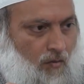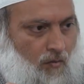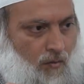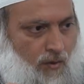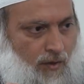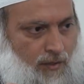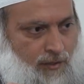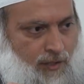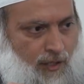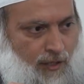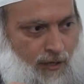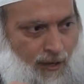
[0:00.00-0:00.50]

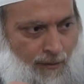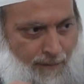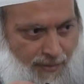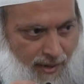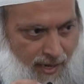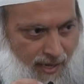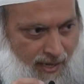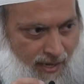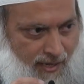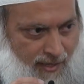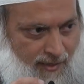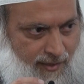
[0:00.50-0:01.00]
Once he
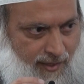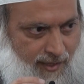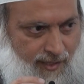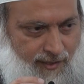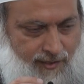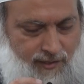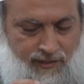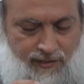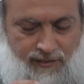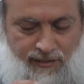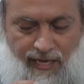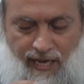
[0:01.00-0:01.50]
completed
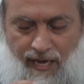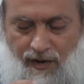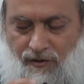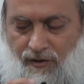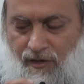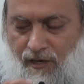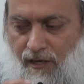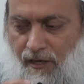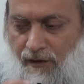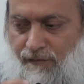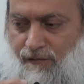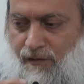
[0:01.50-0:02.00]
this, now
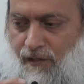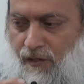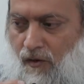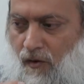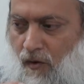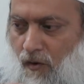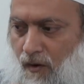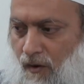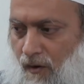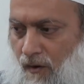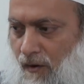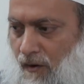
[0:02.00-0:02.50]
he gives the
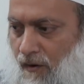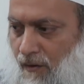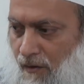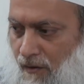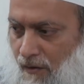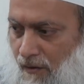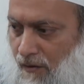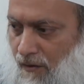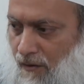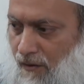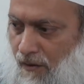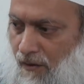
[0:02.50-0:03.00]
order
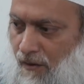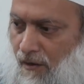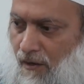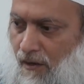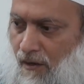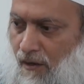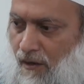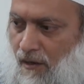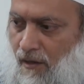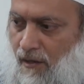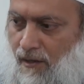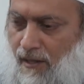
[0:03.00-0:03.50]

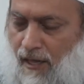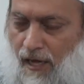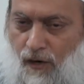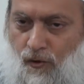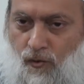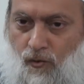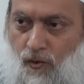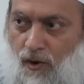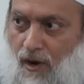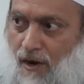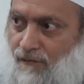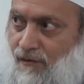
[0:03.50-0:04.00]
that
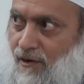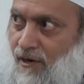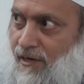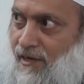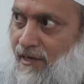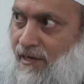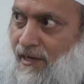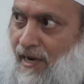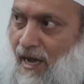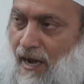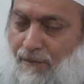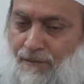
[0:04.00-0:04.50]
whoever
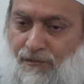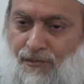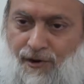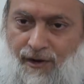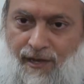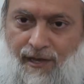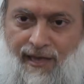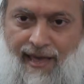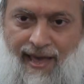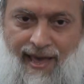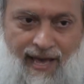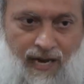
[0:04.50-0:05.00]
did not
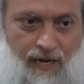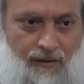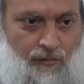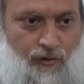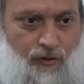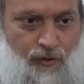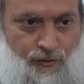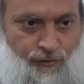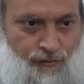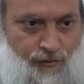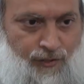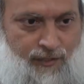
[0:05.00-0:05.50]
bring
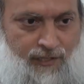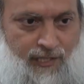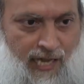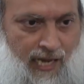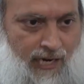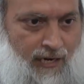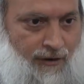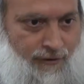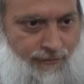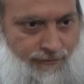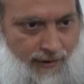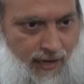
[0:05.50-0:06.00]
animals for
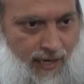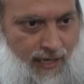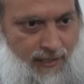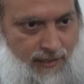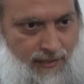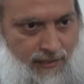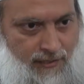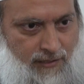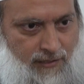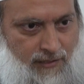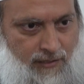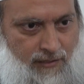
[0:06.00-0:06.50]

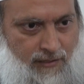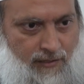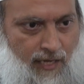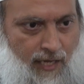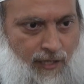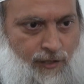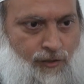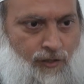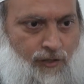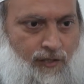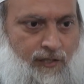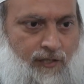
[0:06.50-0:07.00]
sacrifice,
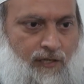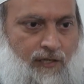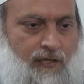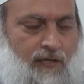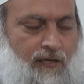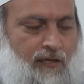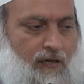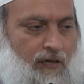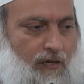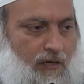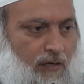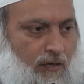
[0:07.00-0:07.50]
they should
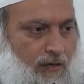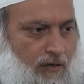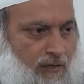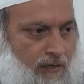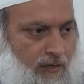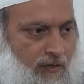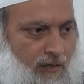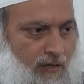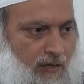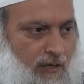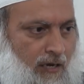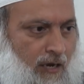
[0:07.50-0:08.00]

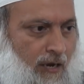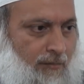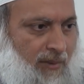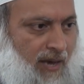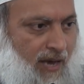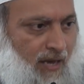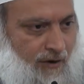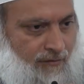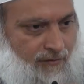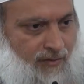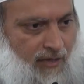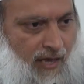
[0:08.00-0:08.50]
come
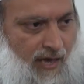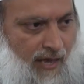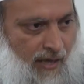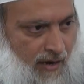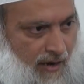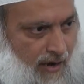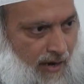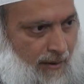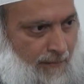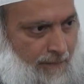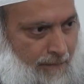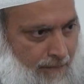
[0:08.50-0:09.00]
out of the
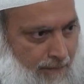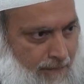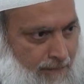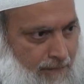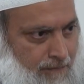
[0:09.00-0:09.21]
ihram.